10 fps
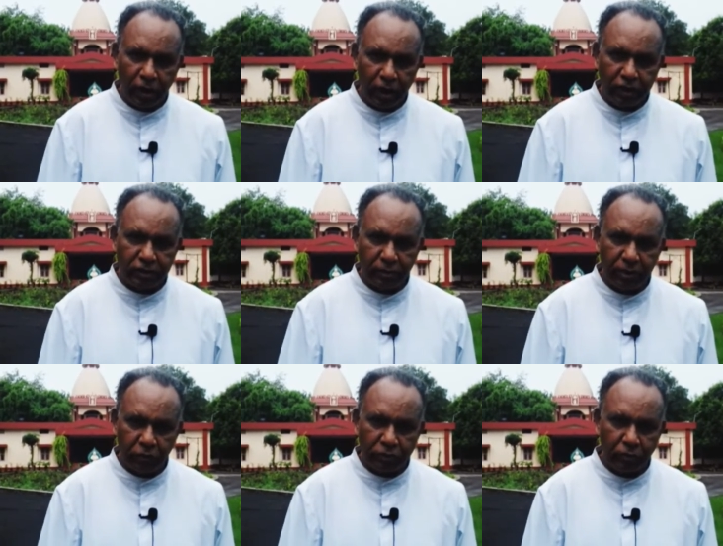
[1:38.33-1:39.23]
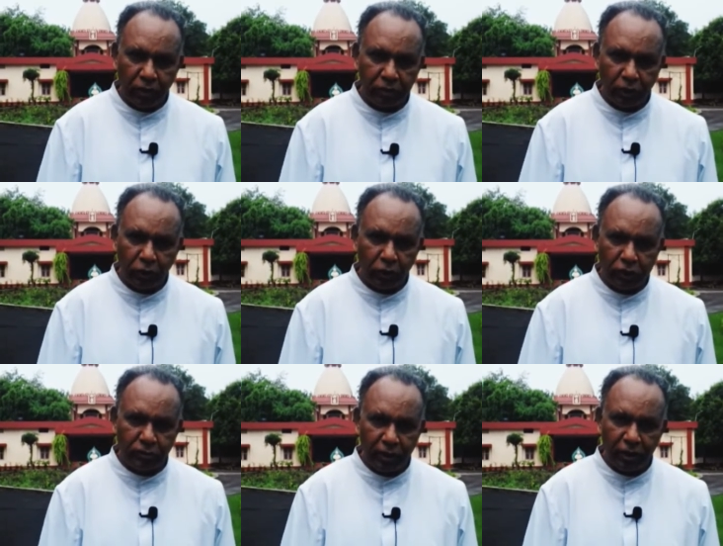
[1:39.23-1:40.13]
Elizabeth was filled with the
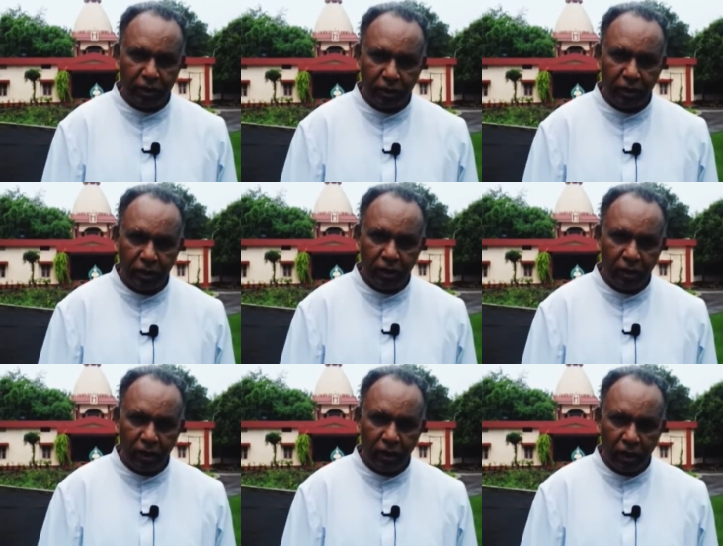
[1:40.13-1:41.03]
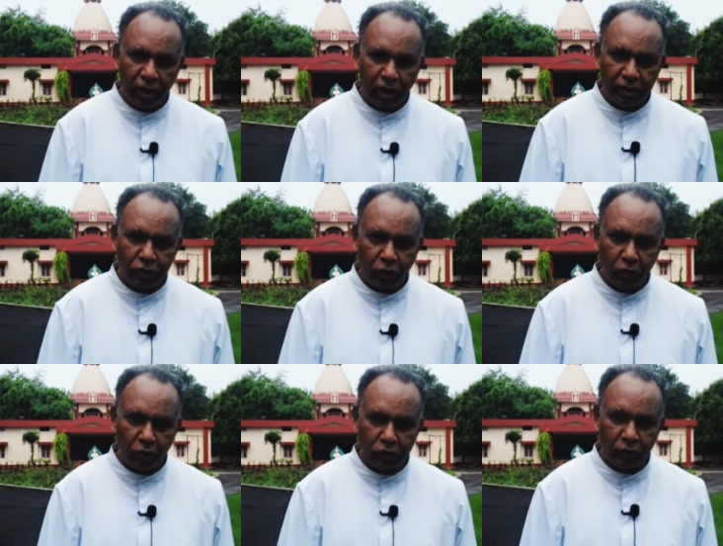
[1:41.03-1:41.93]
Holy Spirit, and
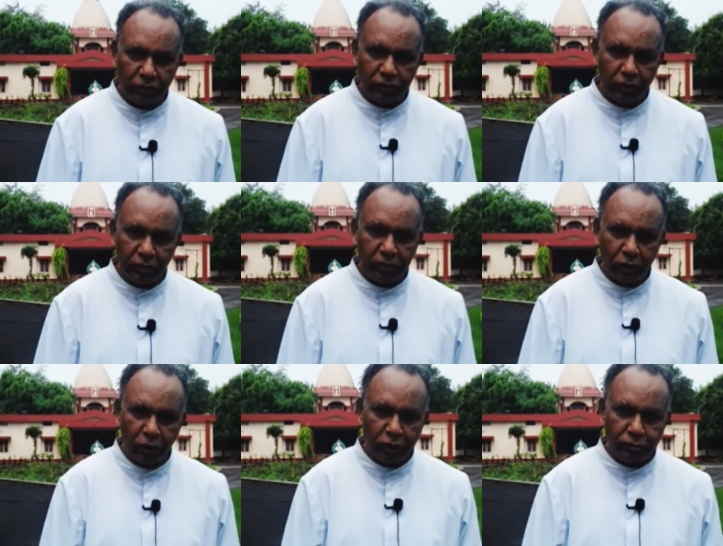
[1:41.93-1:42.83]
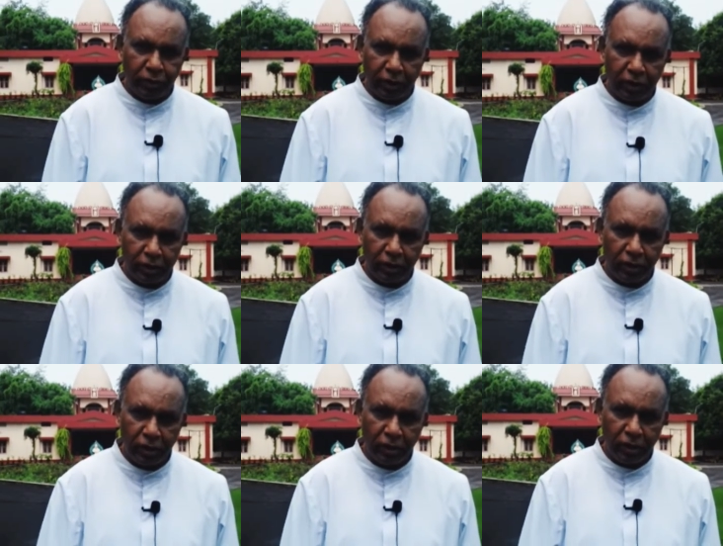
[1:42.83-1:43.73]
John also was filled with the Holy Spirit
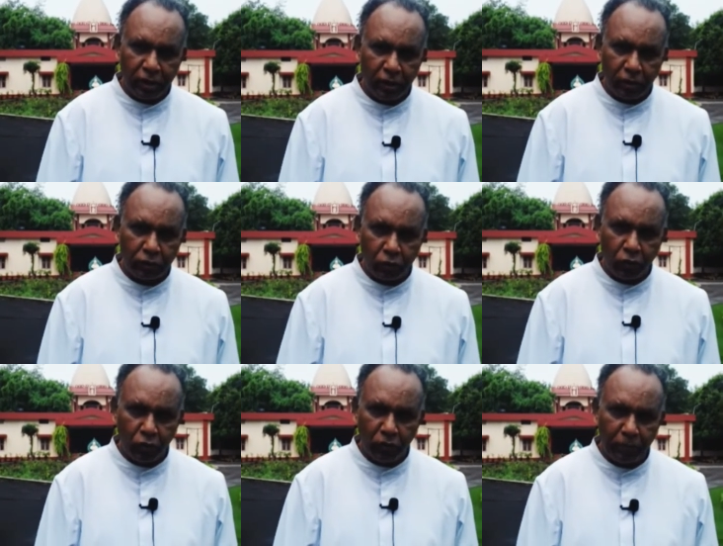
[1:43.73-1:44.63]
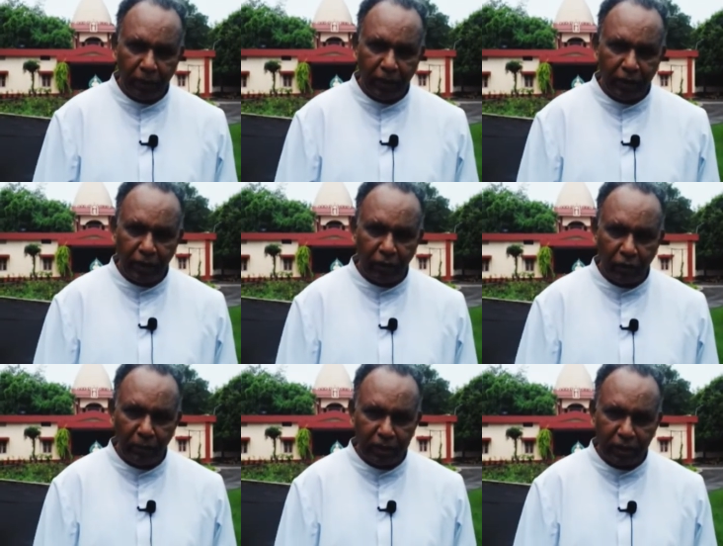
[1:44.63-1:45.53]
through Mary
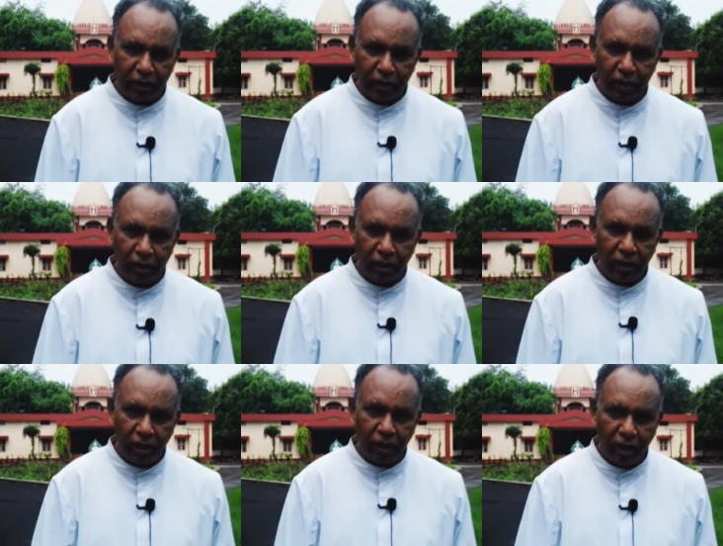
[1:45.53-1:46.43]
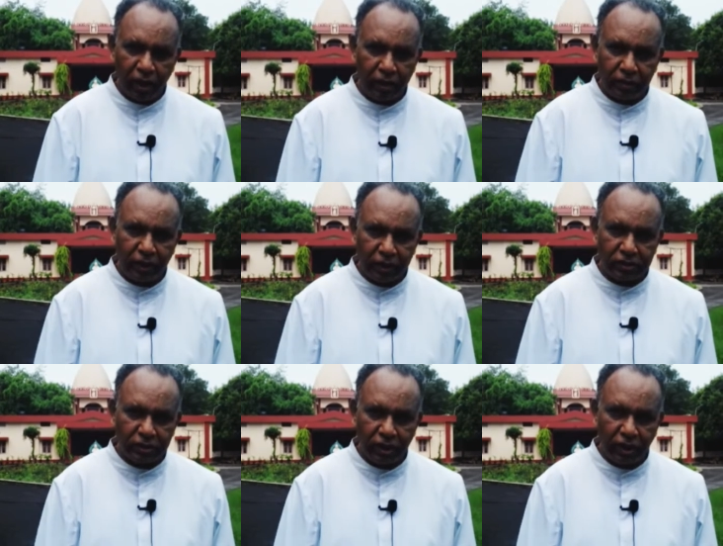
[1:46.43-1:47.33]
our mother and
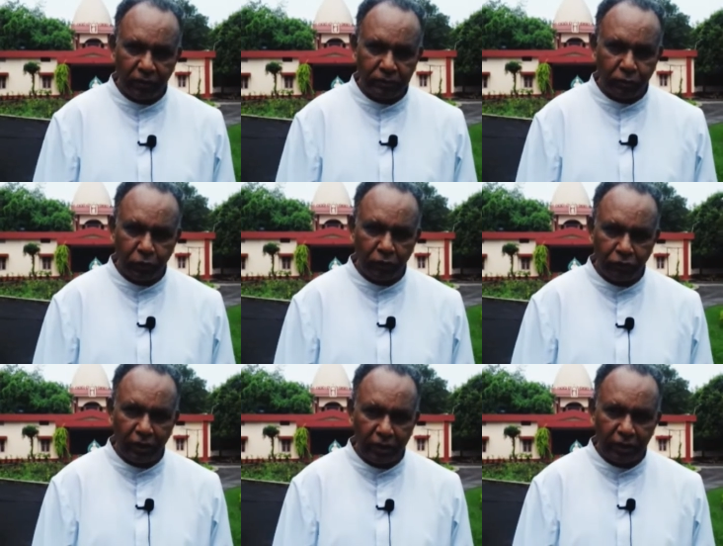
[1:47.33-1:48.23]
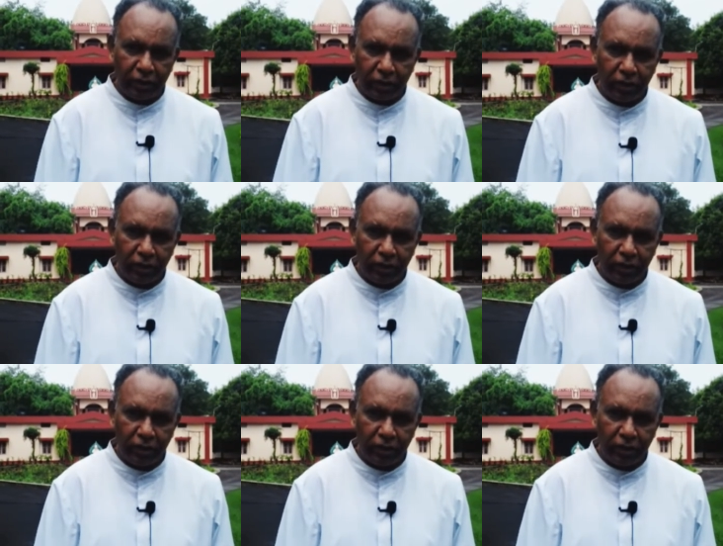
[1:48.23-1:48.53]
thus he was purified.